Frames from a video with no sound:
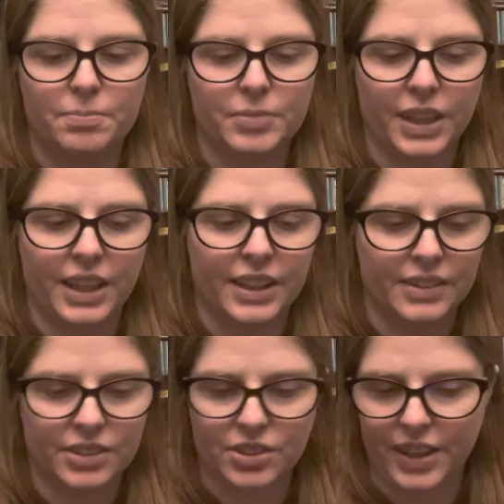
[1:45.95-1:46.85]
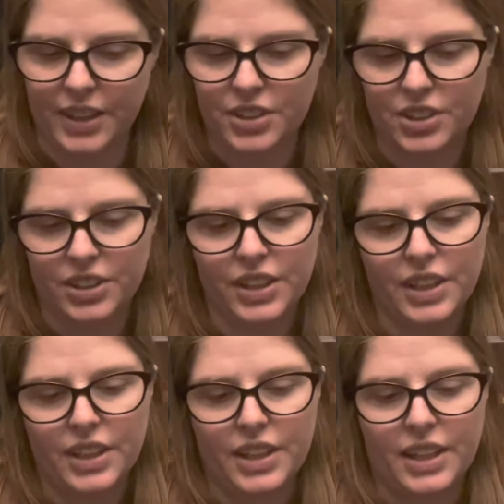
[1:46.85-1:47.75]
Again, trash.
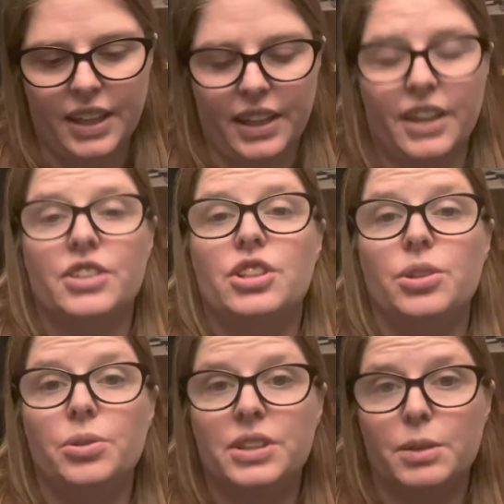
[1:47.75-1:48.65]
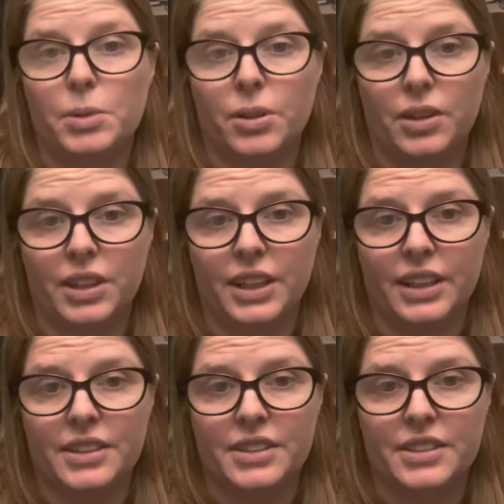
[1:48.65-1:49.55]
I got 2 SIM card
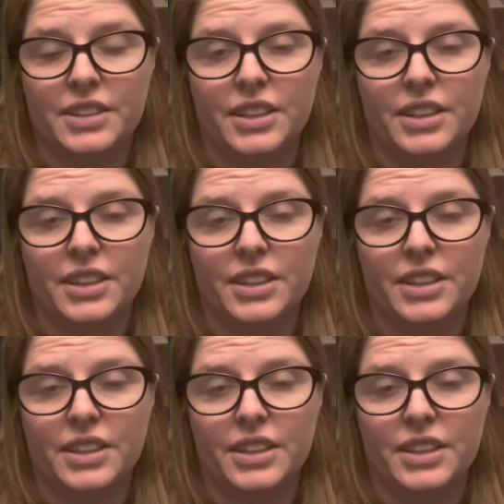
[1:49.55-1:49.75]
kits.